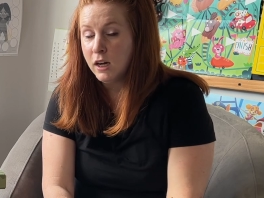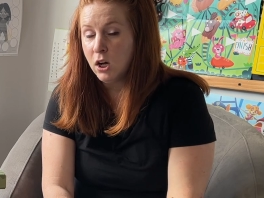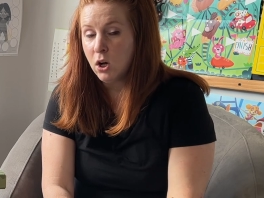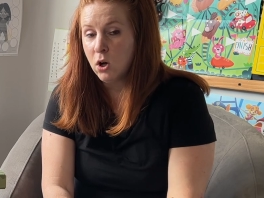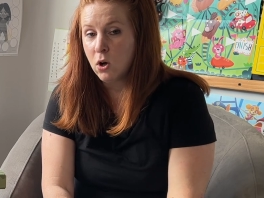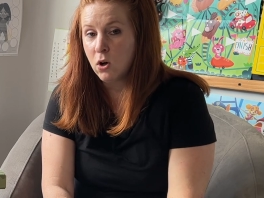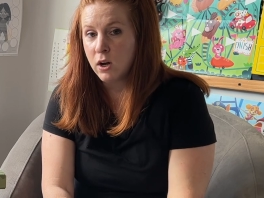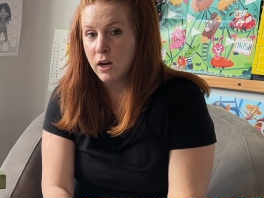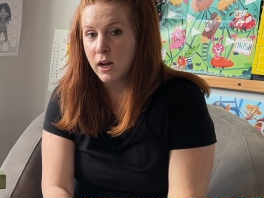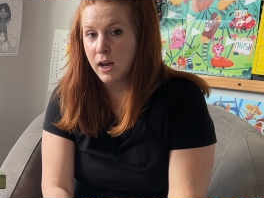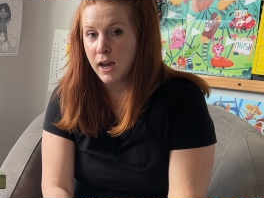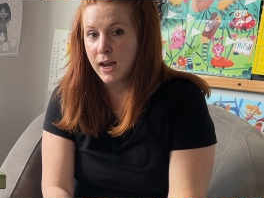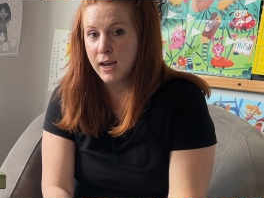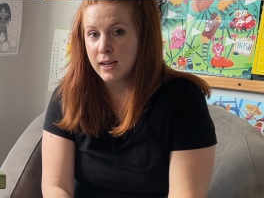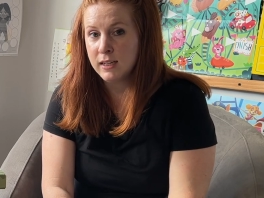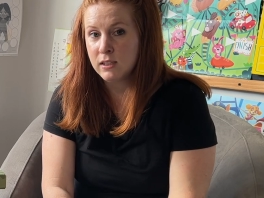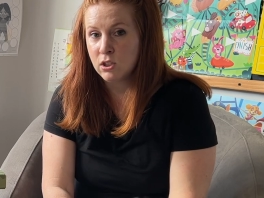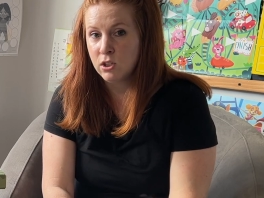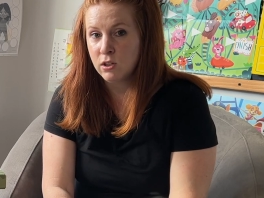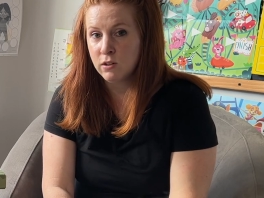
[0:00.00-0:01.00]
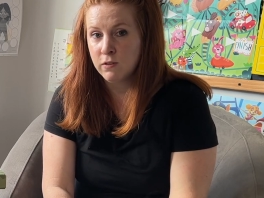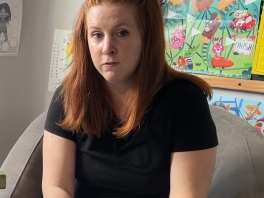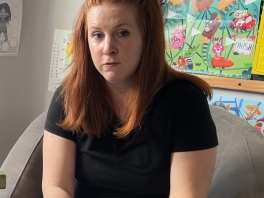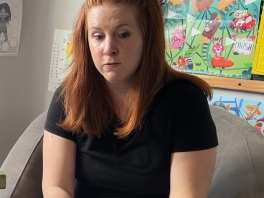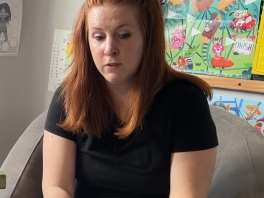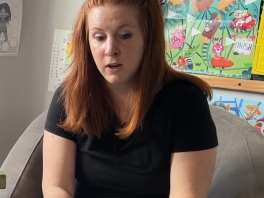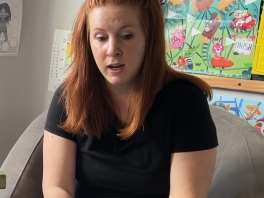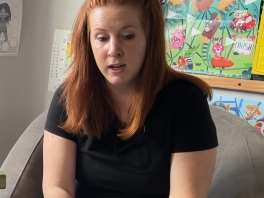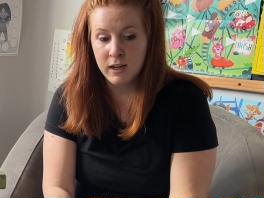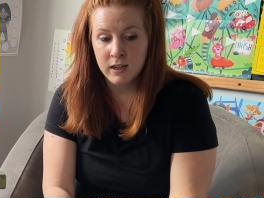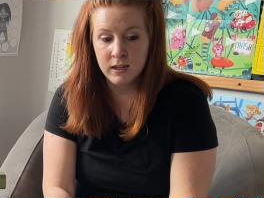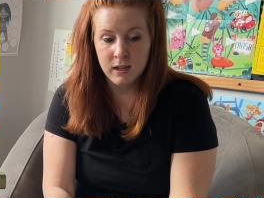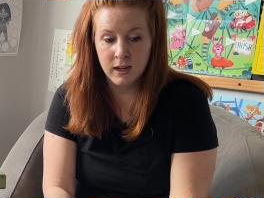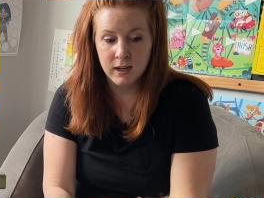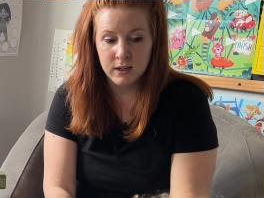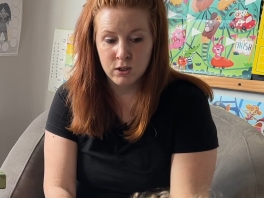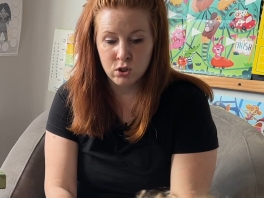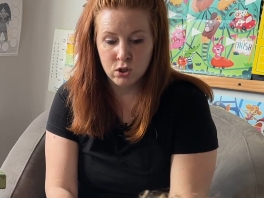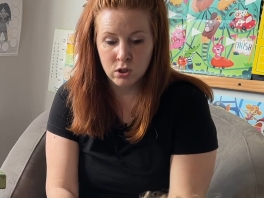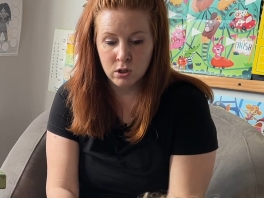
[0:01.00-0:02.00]
or to ask your friend
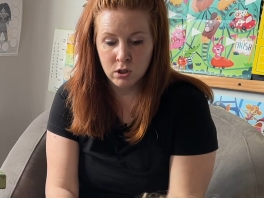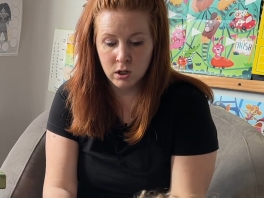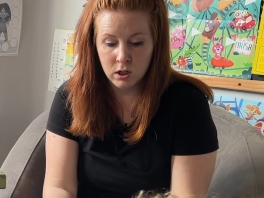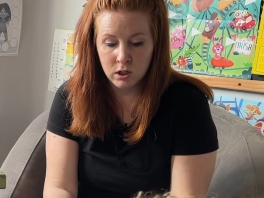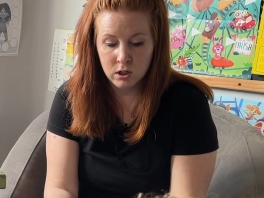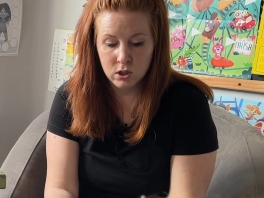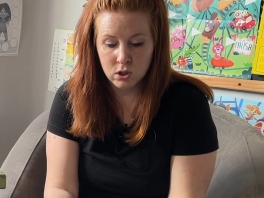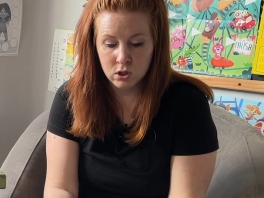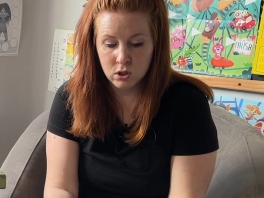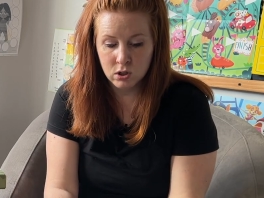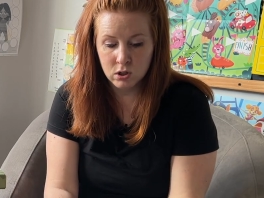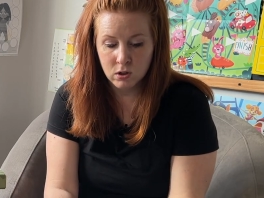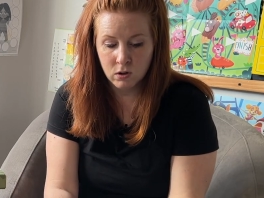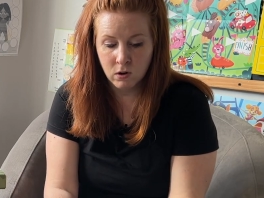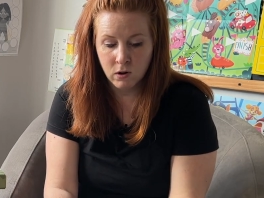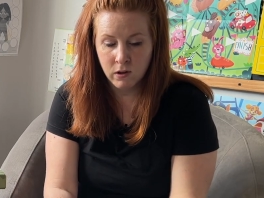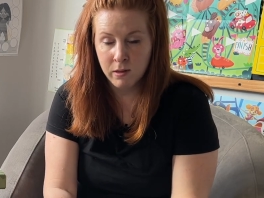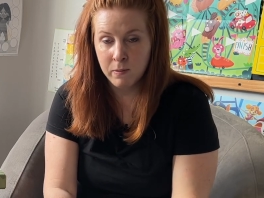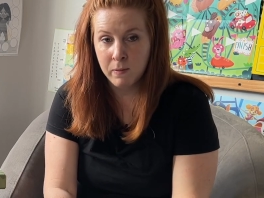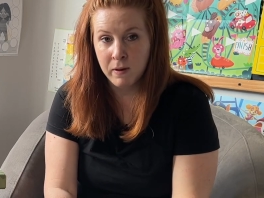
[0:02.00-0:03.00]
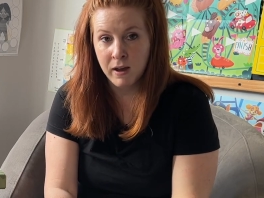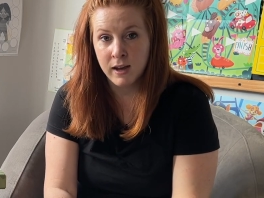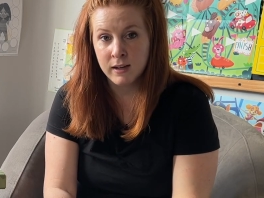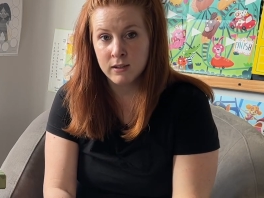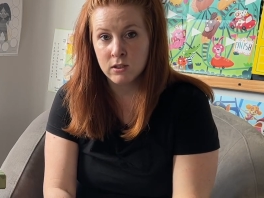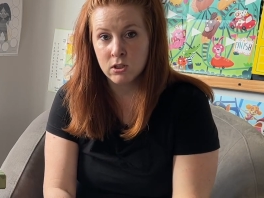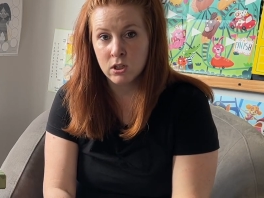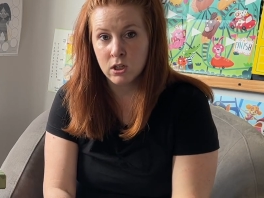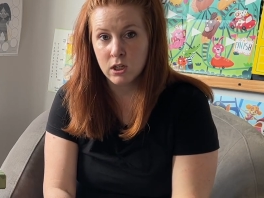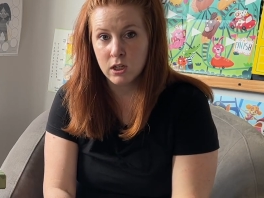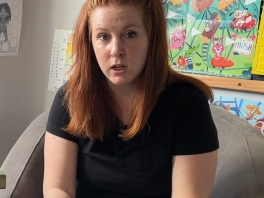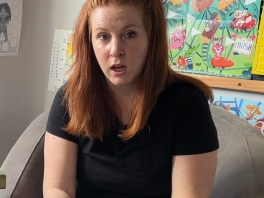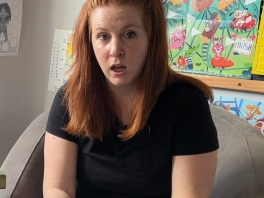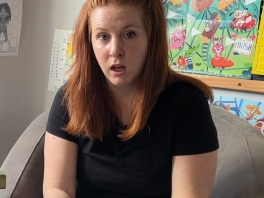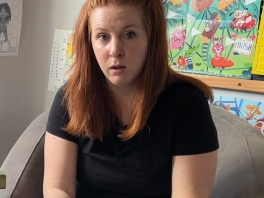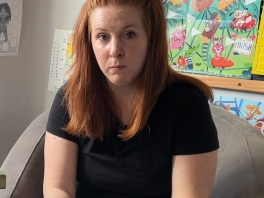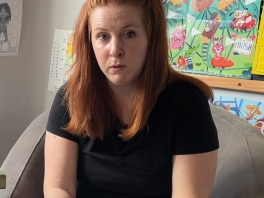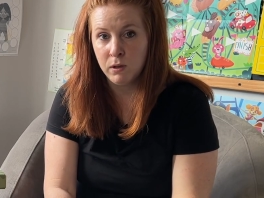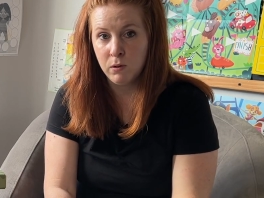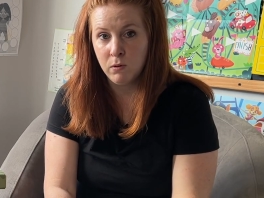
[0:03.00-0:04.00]
at church or the pastor to
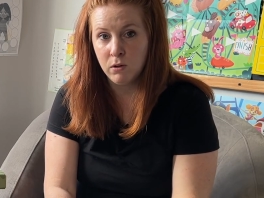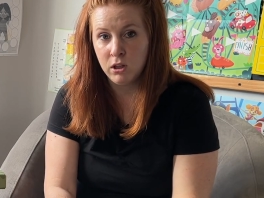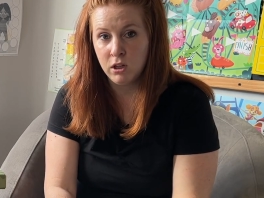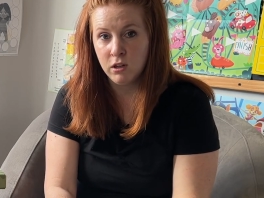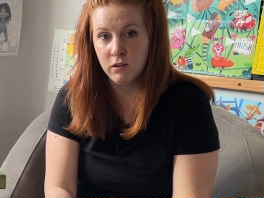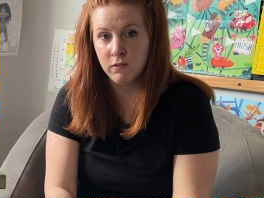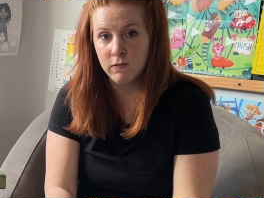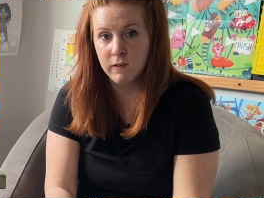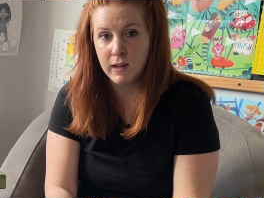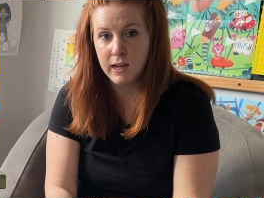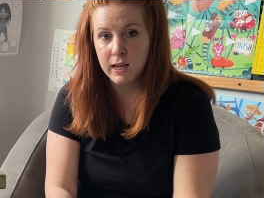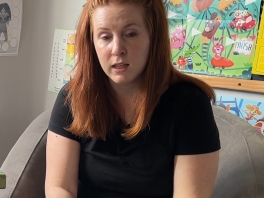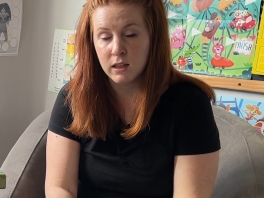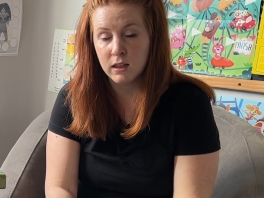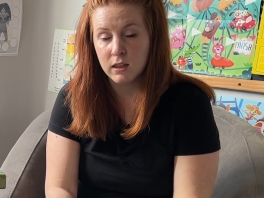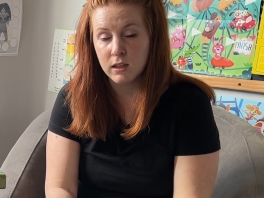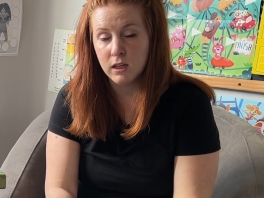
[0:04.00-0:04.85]
help you with your faith